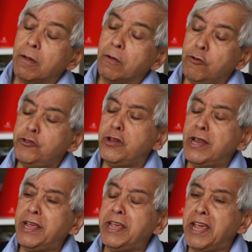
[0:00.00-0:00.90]

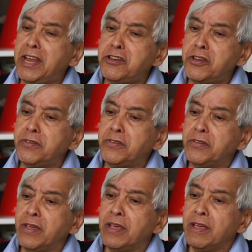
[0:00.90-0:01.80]
Originally,
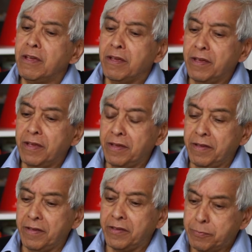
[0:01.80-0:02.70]
Indians,
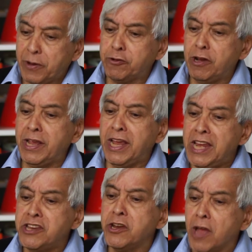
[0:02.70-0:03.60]
especially
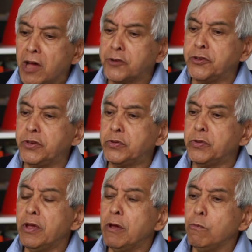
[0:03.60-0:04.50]
Indian artists,
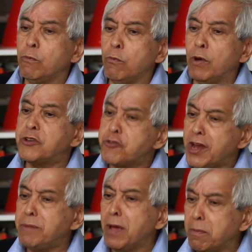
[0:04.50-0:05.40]
were
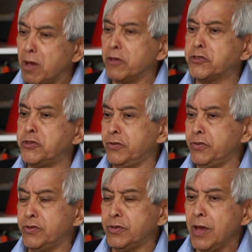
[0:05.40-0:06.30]
trained by
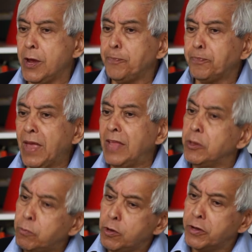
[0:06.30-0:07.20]
masters, and
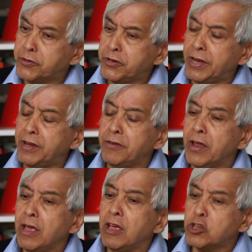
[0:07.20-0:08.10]
they worked in
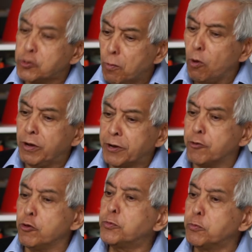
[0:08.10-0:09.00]
smaller
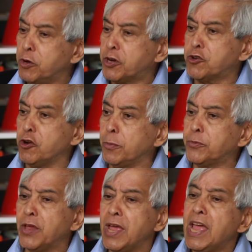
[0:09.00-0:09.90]
groups,
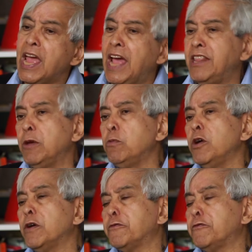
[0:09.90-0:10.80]
workshops, and they
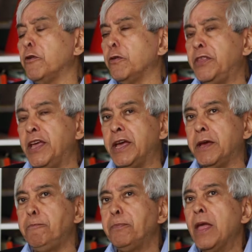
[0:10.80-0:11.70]
worked for
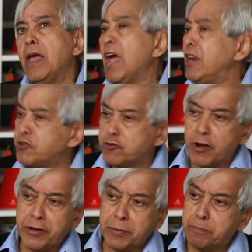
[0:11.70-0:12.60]
their
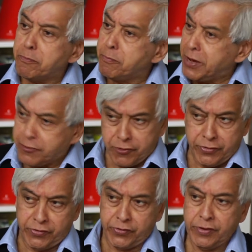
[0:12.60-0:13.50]
aristocratic
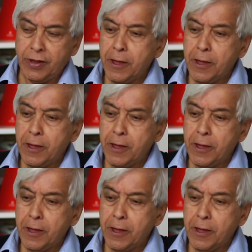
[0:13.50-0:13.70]
patrons.